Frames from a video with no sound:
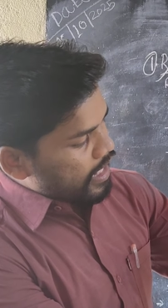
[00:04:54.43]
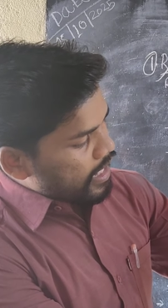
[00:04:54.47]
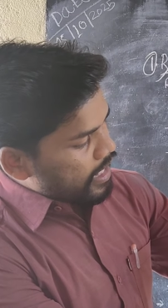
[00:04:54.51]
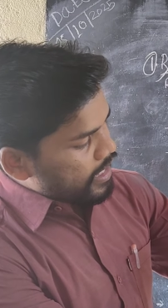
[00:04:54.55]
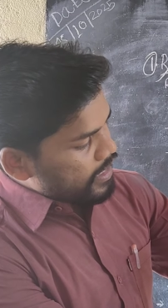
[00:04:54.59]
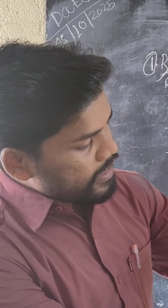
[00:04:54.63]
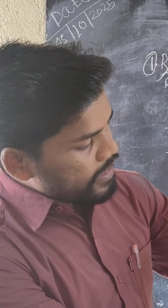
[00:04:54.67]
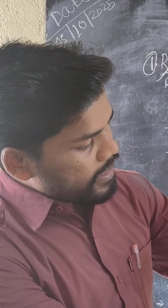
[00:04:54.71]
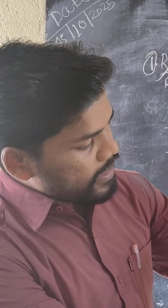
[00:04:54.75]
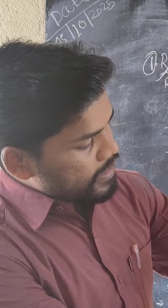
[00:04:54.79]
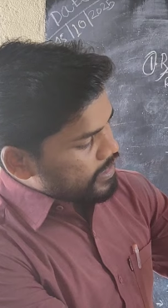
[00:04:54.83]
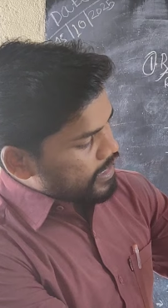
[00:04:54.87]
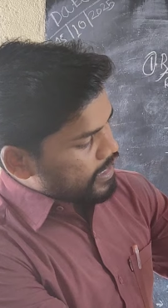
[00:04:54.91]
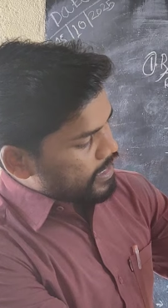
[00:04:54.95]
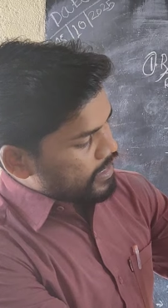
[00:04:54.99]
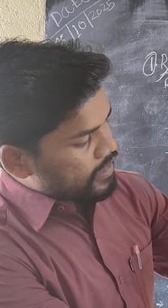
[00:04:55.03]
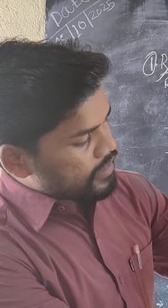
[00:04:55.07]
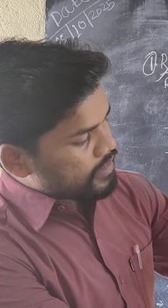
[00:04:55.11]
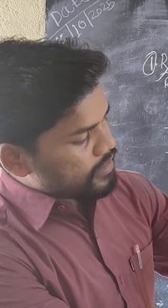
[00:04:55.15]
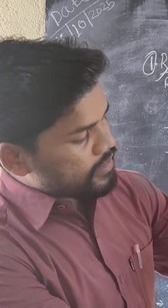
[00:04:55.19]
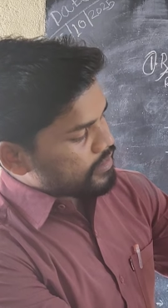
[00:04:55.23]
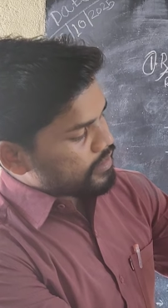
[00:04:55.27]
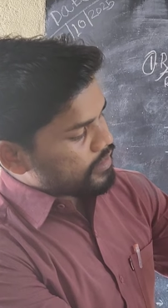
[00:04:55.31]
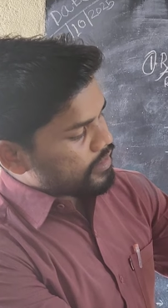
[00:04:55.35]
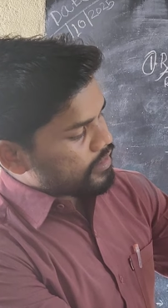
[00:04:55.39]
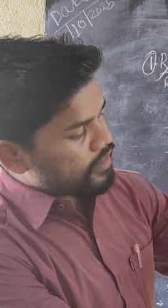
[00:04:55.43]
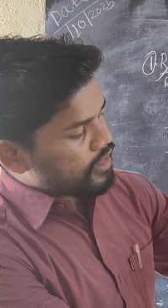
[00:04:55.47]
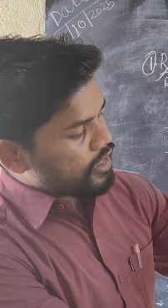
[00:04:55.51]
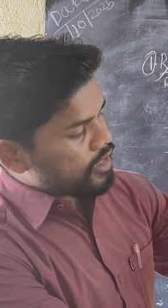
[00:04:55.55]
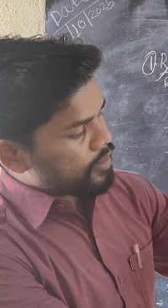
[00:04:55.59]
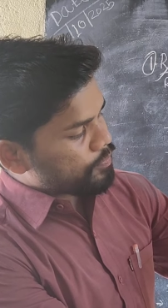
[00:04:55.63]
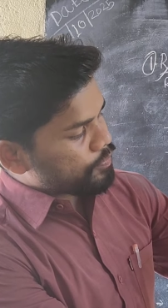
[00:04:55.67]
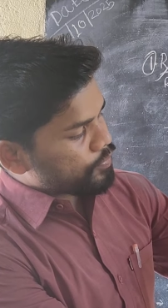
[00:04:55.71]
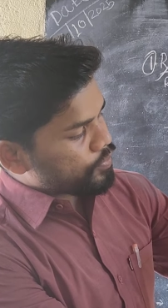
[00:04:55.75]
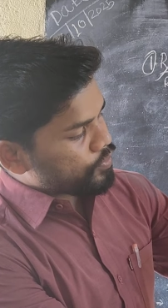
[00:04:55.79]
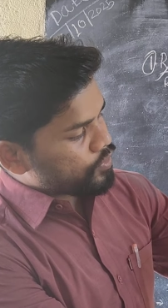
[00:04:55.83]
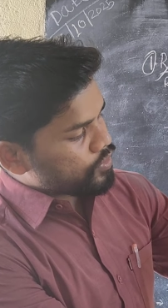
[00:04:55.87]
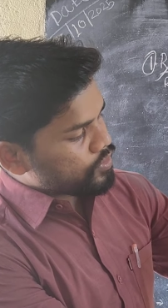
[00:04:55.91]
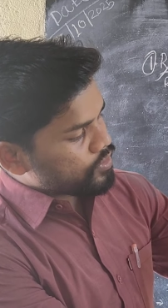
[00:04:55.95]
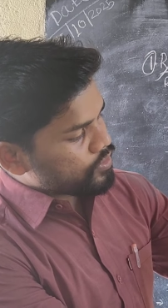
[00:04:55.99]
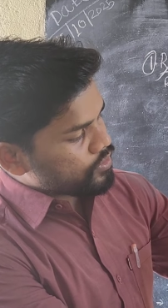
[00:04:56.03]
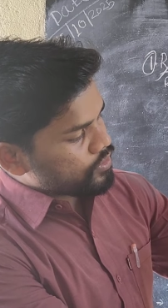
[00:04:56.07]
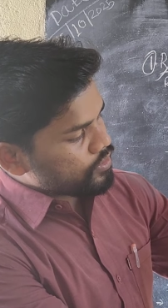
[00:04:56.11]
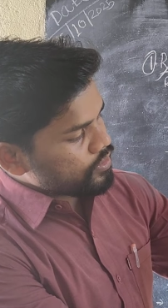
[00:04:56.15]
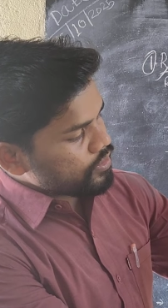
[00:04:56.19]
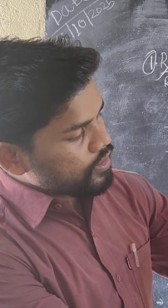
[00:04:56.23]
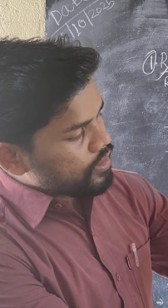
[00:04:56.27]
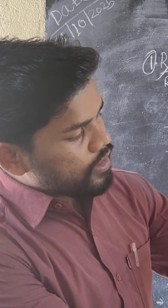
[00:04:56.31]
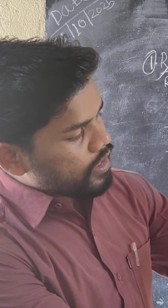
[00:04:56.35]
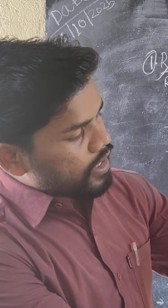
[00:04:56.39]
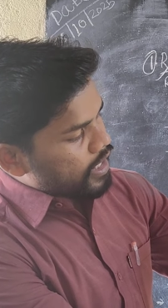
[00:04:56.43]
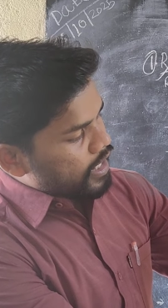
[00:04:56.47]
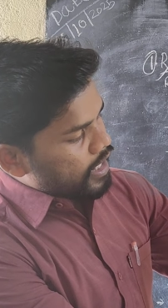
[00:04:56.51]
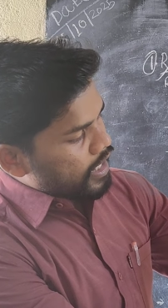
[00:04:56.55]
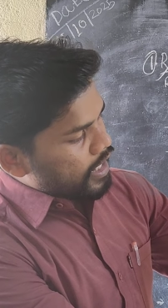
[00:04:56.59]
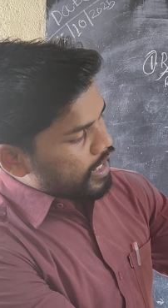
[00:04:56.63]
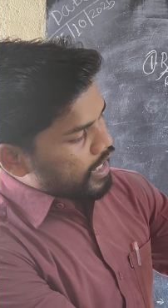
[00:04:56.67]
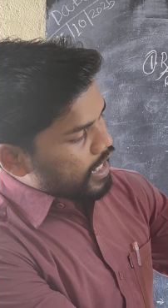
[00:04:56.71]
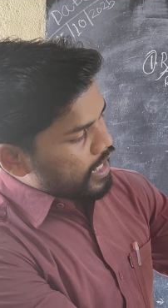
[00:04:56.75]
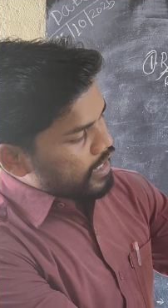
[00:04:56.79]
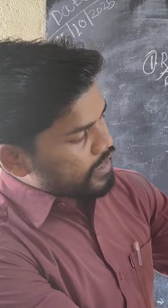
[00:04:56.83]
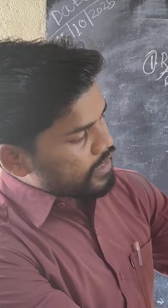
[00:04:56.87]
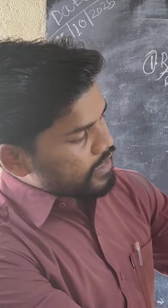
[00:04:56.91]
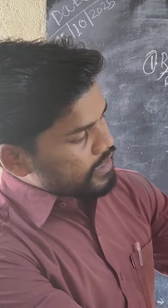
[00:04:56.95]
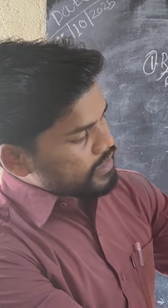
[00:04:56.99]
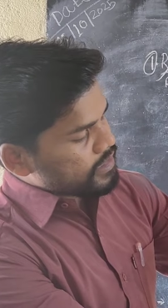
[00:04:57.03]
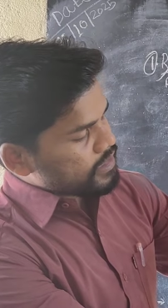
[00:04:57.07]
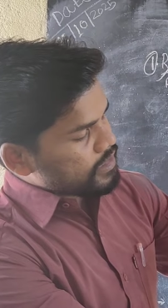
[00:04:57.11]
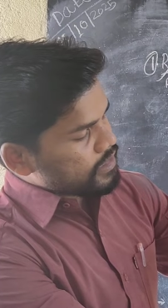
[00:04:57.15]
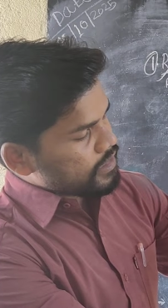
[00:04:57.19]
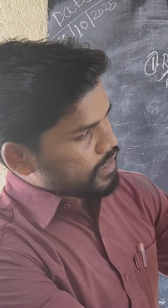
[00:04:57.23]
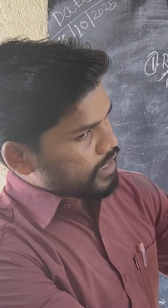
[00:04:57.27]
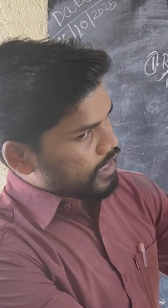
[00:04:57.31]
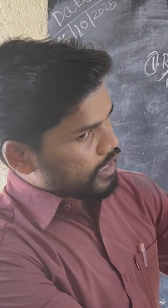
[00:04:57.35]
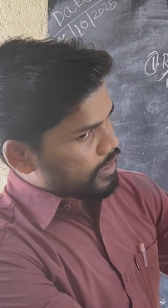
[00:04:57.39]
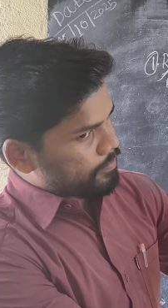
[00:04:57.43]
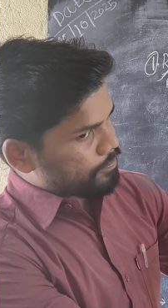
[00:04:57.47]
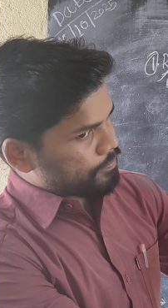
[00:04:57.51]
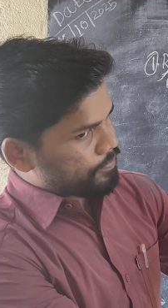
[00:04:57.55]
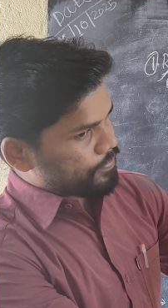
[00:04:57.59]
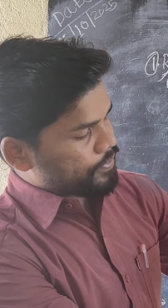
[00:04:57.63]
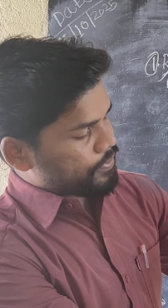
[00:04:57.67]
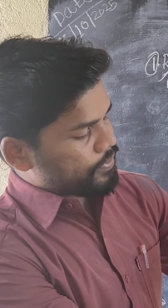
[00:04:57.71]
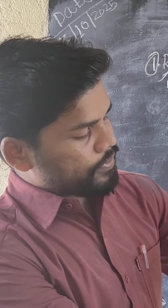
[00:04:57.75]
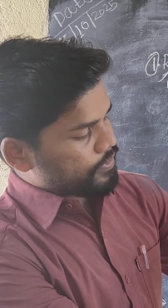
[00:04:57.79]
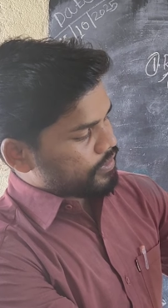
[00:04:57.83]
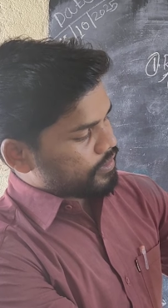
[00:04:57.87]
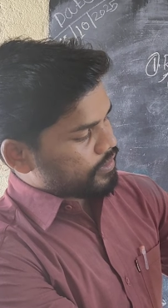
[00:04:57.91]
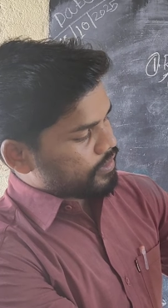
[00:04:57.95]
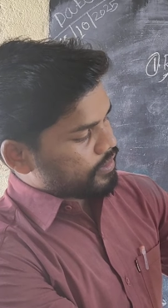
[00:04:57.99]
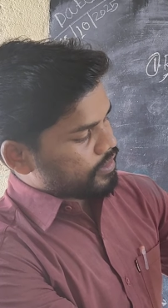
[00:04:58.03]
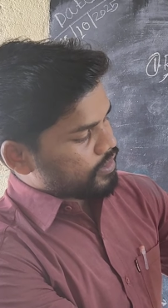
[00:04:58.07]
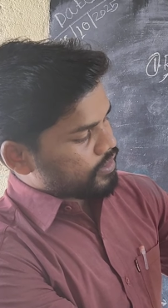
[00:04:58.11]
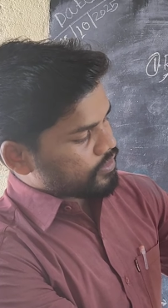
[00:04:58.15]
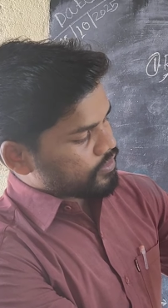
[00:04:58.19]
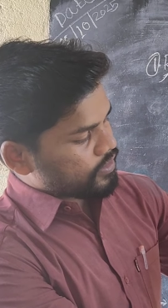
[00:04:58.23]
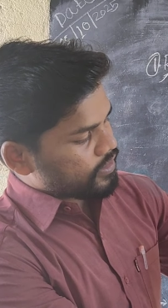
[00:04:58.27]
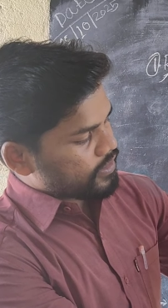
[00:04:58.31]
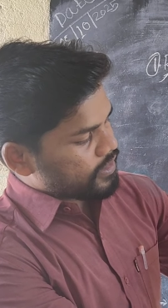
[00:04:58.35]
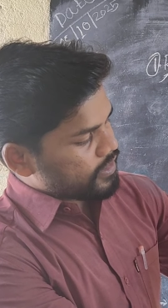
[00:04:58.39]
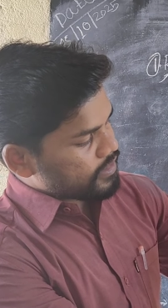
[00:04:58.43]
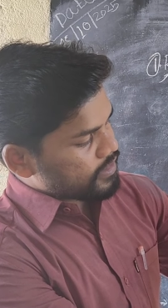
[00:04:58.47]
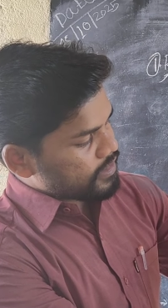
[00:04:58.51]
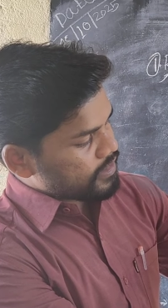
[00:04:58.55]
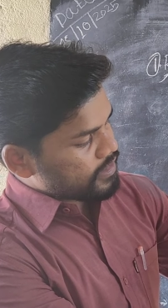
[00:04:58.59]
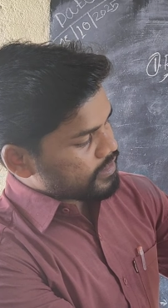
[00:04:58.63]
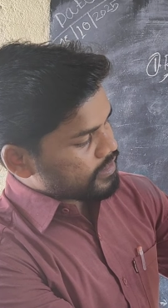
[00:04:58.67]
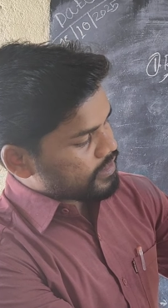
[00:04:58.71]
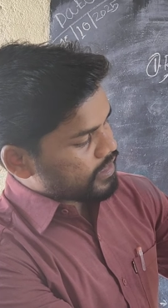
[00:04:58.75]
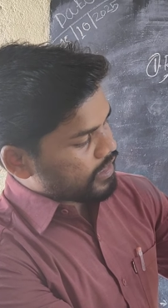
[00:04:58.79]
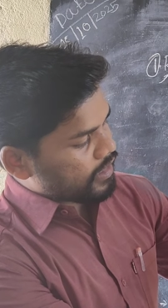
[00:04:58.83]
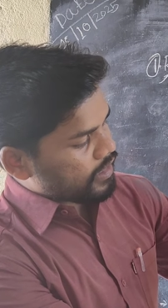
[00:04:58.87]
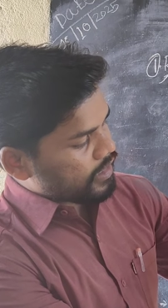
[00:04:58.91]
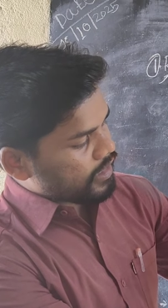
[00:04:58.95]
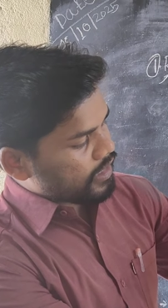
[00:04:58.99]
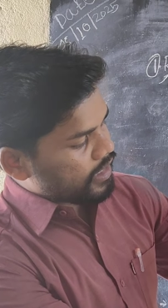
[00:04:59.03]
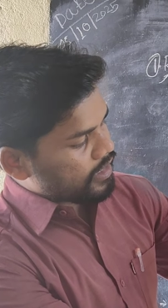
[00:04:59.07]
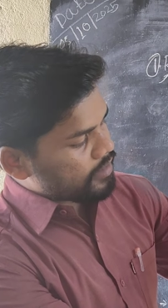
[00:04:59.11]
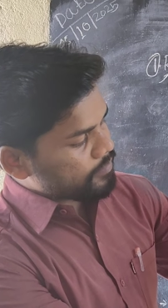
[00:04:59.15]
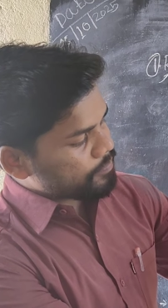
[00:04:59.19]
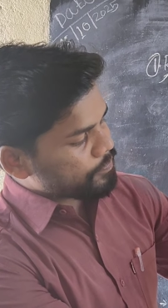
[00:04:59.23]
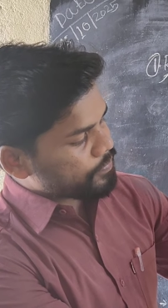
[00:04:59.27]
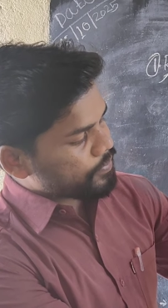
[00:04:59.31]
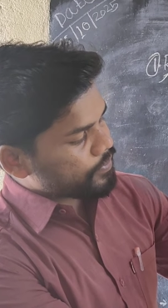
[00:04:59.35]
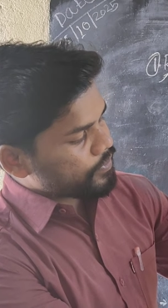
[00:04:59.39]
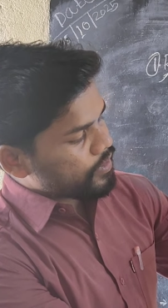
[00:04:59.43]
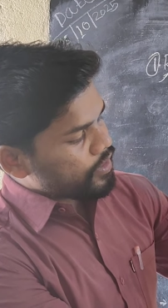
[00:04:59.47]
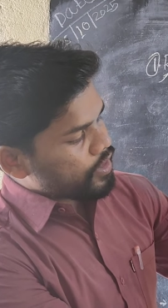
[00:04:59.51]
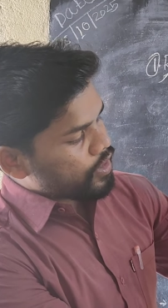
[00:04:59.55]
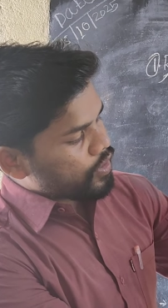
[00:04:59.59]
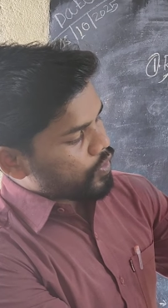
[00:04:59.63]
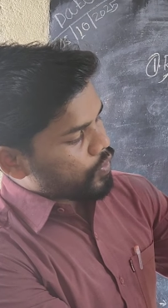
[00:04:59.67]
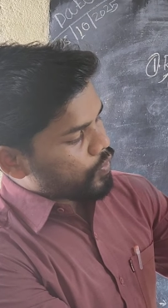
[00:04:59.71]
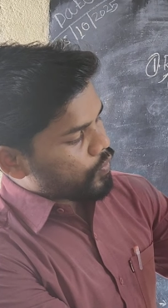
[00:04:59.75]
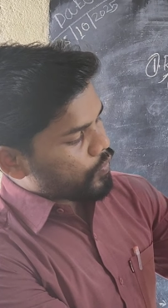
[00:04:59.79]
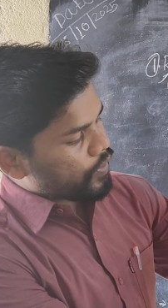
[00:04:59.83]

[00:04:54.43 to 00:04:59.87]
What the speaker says: under that they put latex cup. So this is the cup